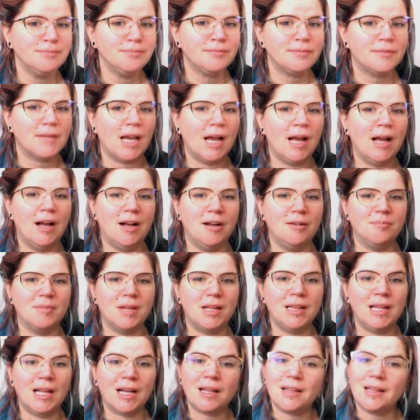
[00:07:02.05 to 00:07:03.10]

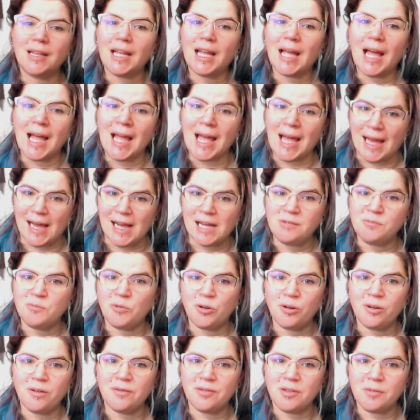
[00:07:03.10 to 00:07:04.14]
Luckily, I had
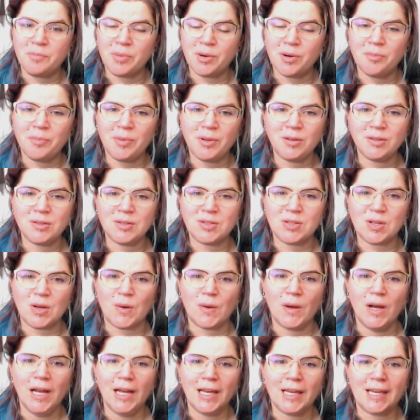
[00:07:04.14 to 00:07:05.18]
more of the purple,
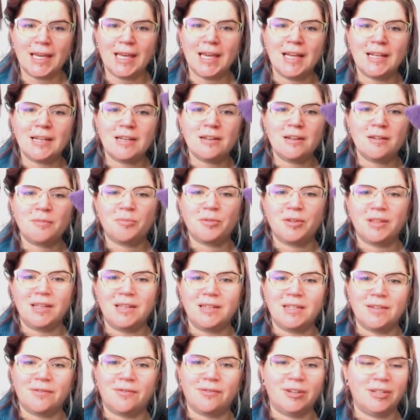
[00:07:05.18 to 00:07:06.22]
so he ended up with a
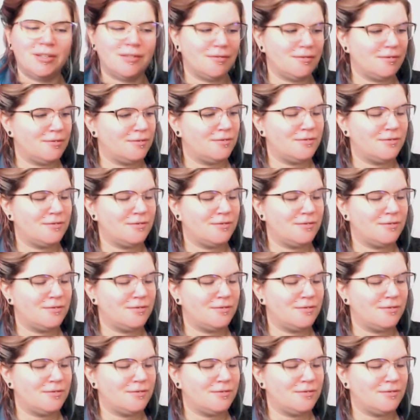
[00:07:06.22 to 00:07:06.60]
different